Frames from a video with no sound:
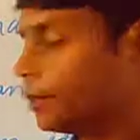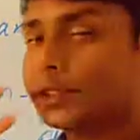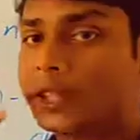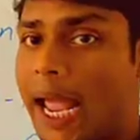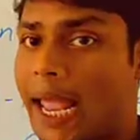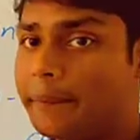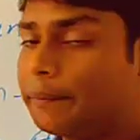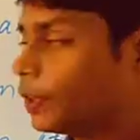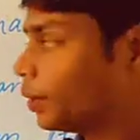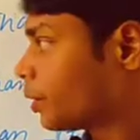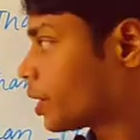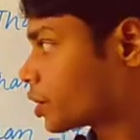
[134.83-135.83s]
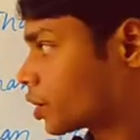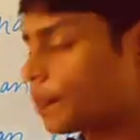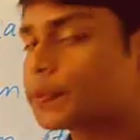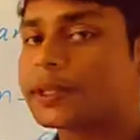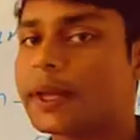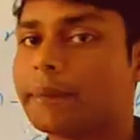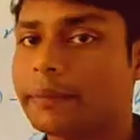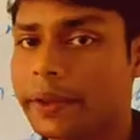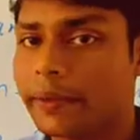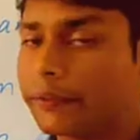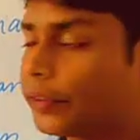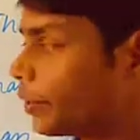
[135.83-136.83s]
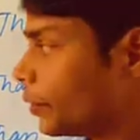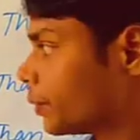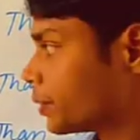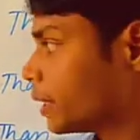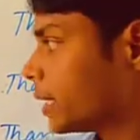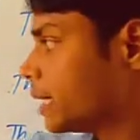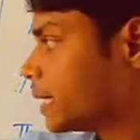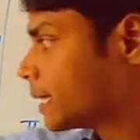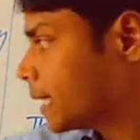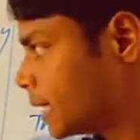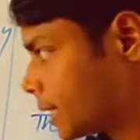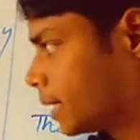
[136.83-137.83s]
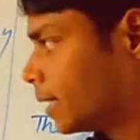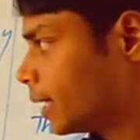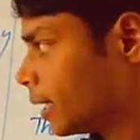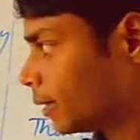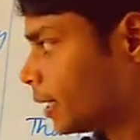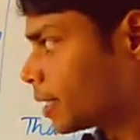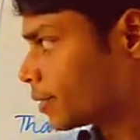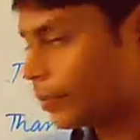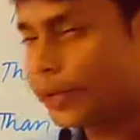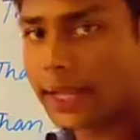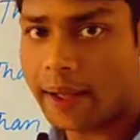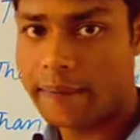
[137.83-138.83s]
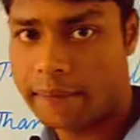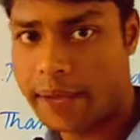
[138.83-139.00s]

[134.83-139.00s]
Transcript: time duration of something, we use since. Thus we have